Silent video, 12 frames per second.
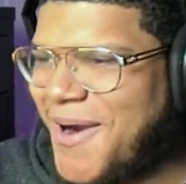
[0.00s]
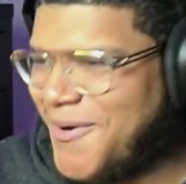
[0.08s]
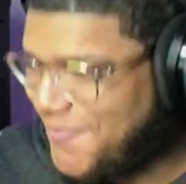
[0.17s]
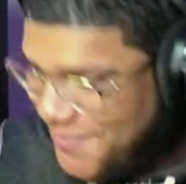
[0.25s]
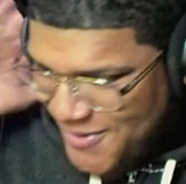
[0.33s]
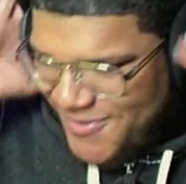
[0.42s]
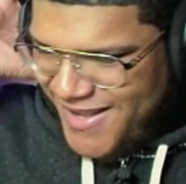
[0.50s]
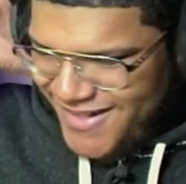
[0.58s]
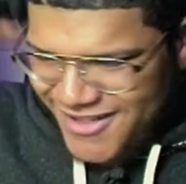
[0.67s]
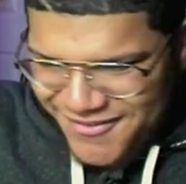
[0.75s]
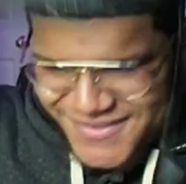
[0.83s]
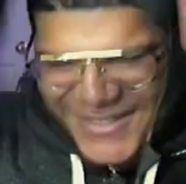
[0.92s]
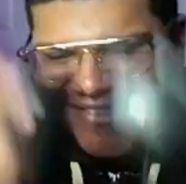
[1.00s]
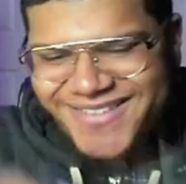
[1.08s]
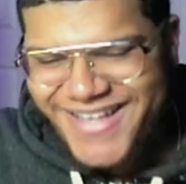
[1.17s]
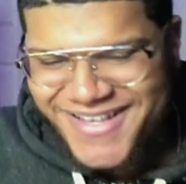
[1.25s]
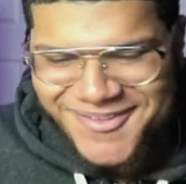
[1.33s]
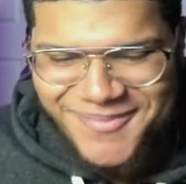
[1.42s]
Bro, I love
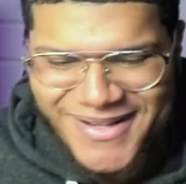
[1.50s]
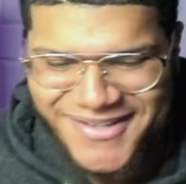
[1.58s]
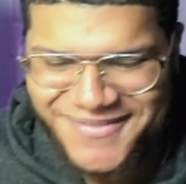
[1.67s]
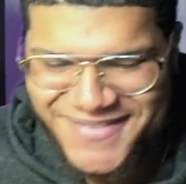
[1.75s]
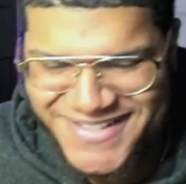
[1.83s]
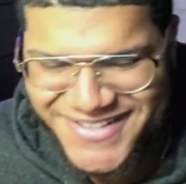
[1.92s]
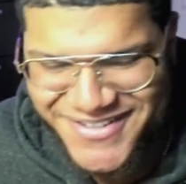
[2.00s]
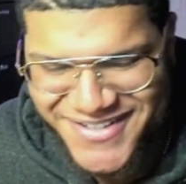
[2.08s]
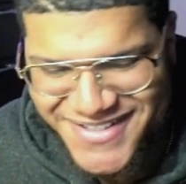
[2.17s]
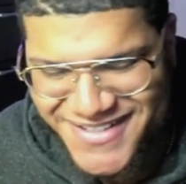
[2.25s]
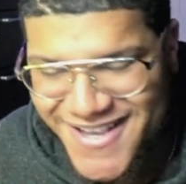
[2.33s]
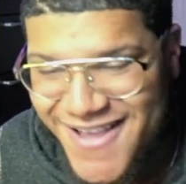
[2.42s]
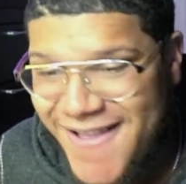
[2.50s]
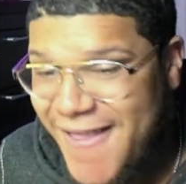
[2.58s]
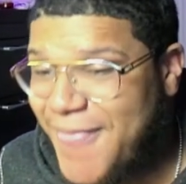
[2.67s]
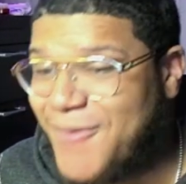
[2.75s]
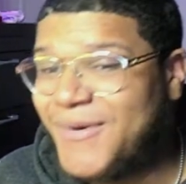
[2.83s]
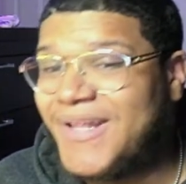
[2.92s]
this series.
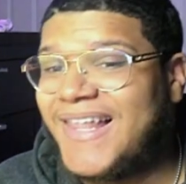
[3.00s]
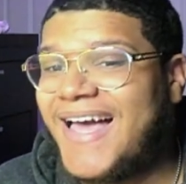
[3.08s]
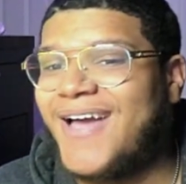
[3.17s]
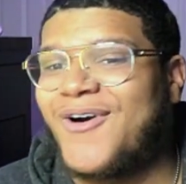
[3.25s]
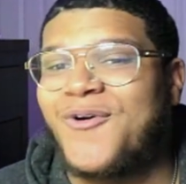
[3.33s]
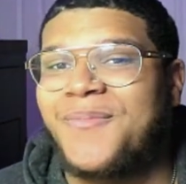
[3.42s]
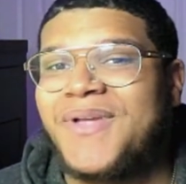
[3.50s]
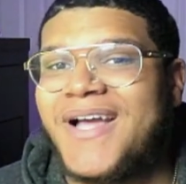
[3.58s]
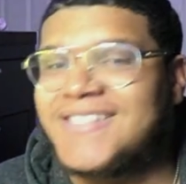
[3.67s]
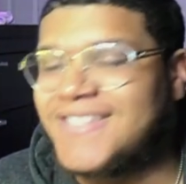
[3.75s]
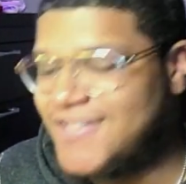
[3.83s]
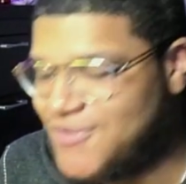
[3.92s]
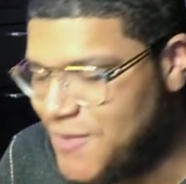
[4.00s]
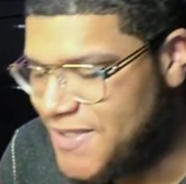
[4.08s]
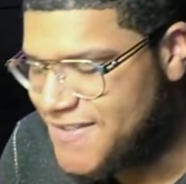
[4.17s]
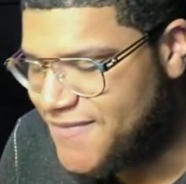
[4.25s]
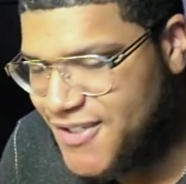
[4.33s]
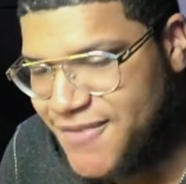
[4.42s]
Well, I hope you guys enjoyed
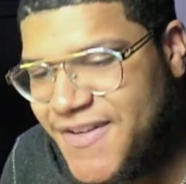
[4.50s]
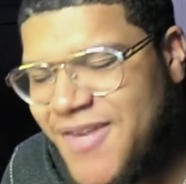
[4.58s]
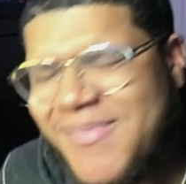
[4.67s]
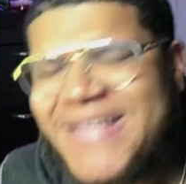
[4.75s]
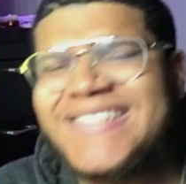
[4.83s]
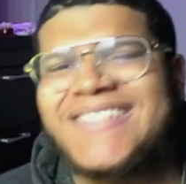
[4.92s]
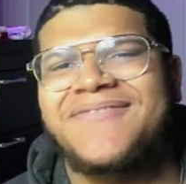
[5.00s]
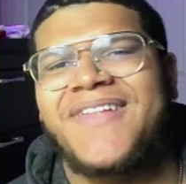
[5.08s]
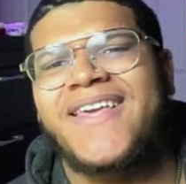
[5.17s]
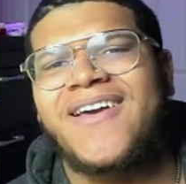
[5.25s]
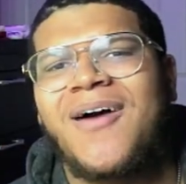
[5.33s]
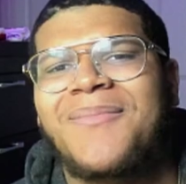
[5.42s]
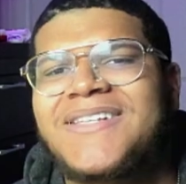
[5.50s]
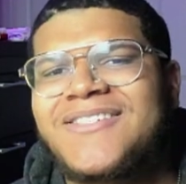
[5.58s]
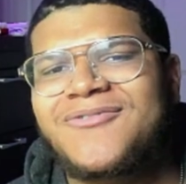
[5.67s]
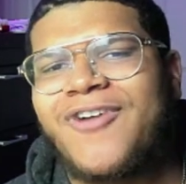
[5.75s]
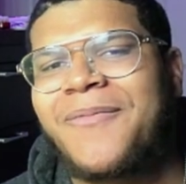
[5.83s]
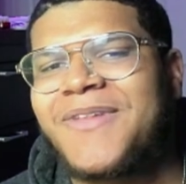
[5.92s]
this video. If you did, make sure to like, comment,
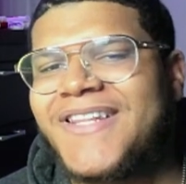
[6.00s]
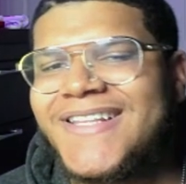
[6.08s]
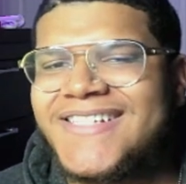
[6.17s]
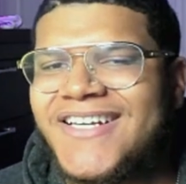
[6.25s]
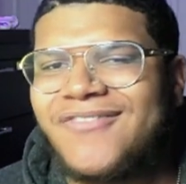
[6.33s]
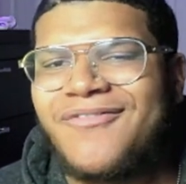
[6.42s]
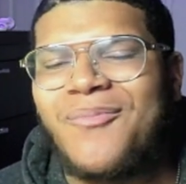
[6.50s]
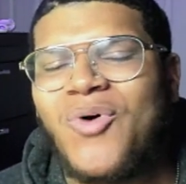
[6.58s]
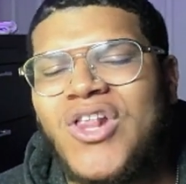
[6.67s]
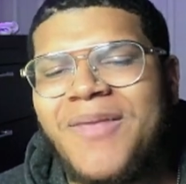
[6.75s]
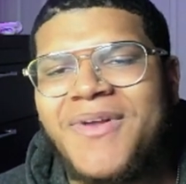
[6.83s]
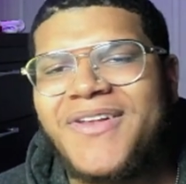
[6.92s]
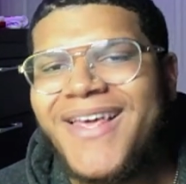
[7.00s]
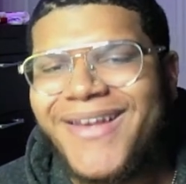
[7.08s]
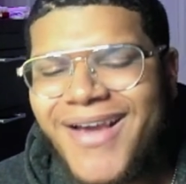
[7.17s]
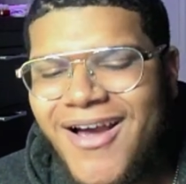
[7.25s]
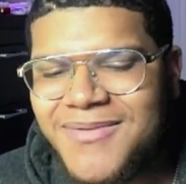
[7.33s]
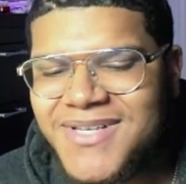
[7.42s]
subscribe to the channel for more. Let me know down in
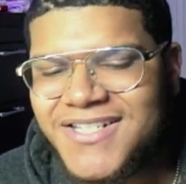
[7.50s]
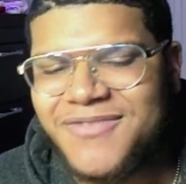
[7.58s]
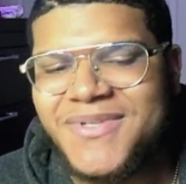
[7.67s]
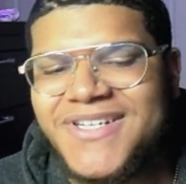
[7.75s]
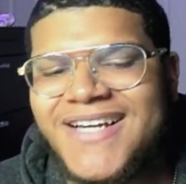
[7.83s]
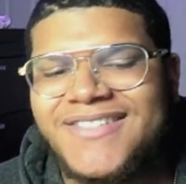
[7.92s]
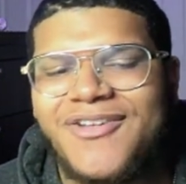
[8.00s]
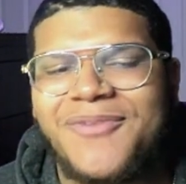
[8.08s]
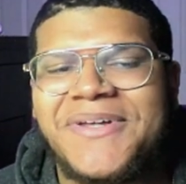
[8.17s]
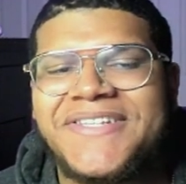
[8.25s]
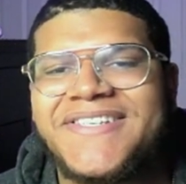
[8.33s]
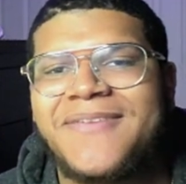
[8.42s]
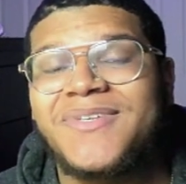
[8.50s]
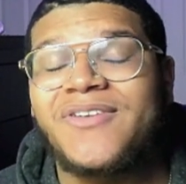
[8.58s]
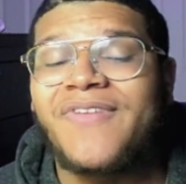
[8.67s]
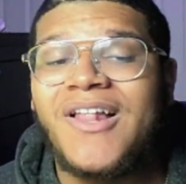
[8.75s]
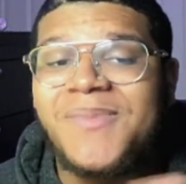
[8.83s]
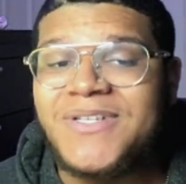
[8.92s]
the comment section what you guys thought about this episode.
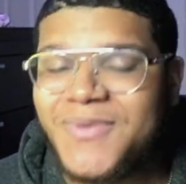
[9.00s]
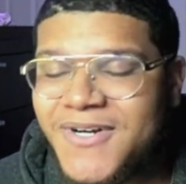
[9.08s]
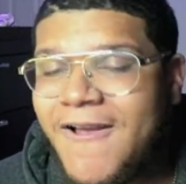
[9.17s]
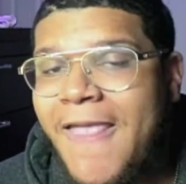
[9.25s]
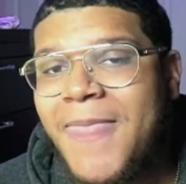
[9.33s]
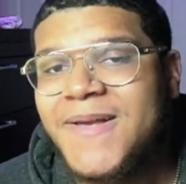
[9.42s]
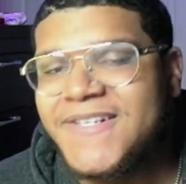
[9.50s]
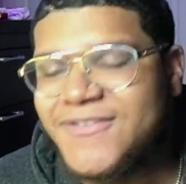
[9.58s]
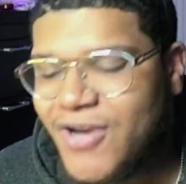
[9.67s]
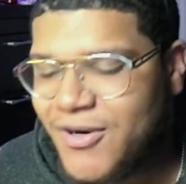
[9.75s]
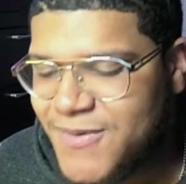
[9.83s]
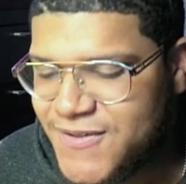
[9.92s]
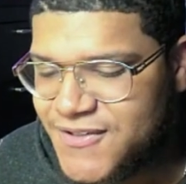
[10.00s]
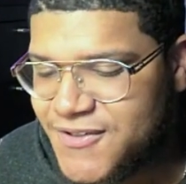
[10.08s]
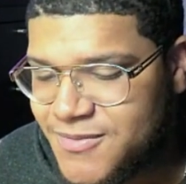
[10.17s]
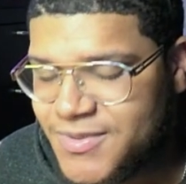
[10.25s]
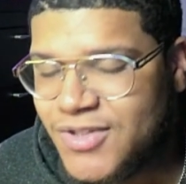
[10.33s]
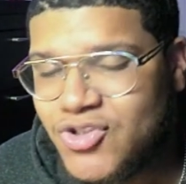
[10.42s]
Follow me on Twitter, subscribe to Bro's
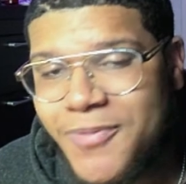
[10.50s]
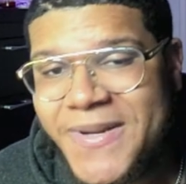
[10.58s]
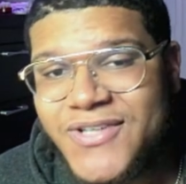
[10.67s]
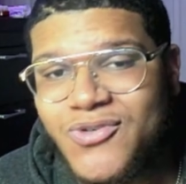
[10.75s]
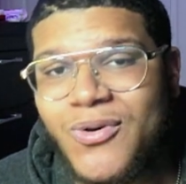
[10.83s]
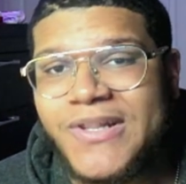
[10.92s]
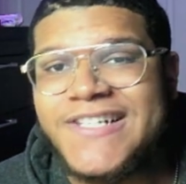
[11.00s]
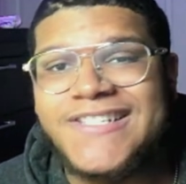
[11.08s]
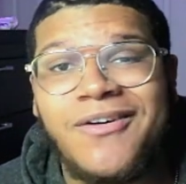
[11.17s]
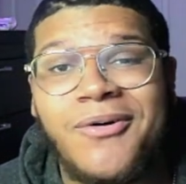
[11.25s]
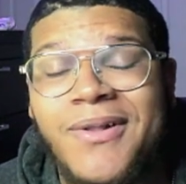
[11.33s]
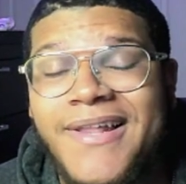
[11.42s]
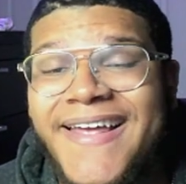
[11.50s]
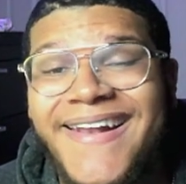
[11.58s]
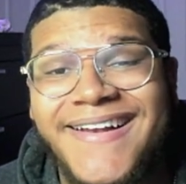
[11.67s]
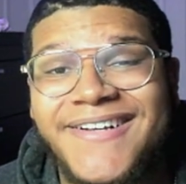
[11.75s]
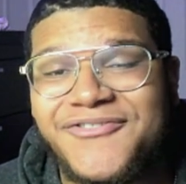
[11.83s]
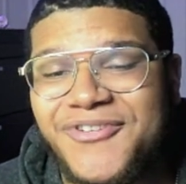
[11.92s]
YouTube channel, join my Discord. Links are all in the
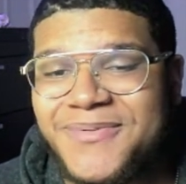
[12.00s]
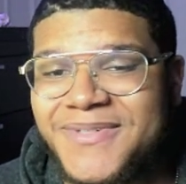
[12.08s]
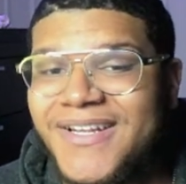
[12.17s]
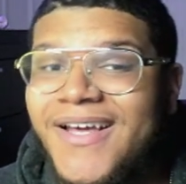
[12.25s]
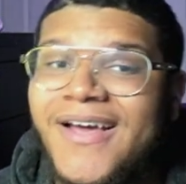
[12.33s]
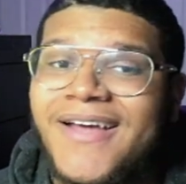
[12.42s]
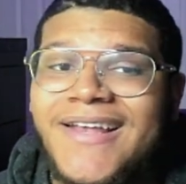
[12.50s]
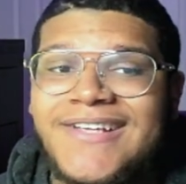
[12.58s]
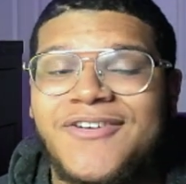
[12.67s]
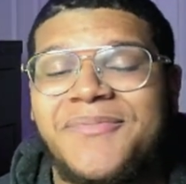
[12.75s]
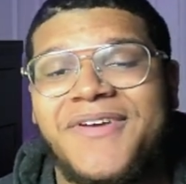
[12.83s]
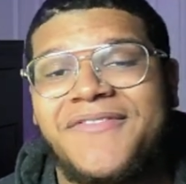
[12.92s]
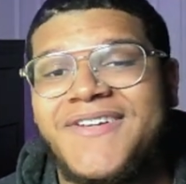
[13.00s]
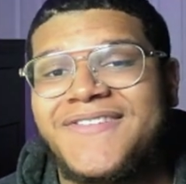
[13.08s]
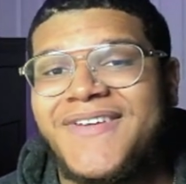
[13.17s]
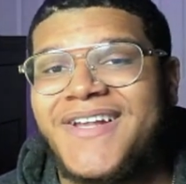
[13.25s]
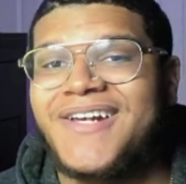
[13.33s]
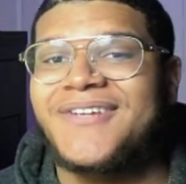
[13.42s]
description. That's gonna be it for this
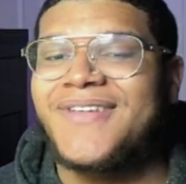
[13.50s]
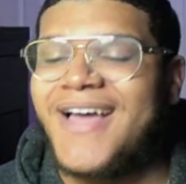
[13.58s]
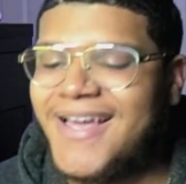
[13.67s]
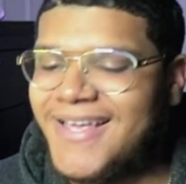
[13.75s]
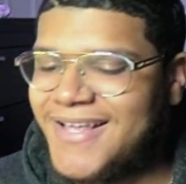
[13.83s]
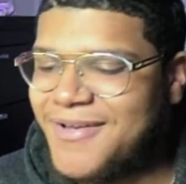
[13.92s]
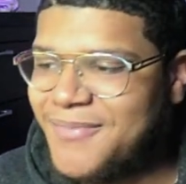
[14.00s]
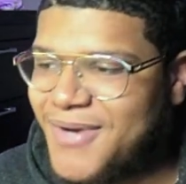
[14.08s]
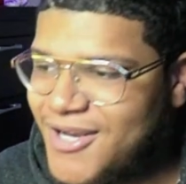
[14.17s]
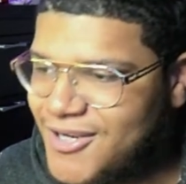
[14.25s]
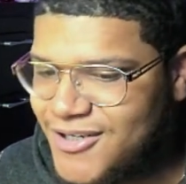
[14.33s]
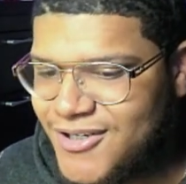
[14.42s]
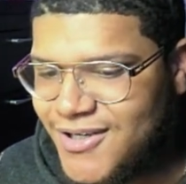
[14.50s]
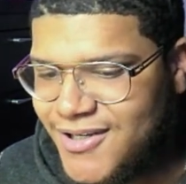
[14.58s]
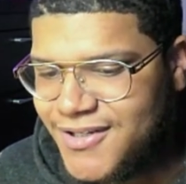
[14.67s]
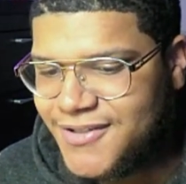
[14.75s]
video. I am gone.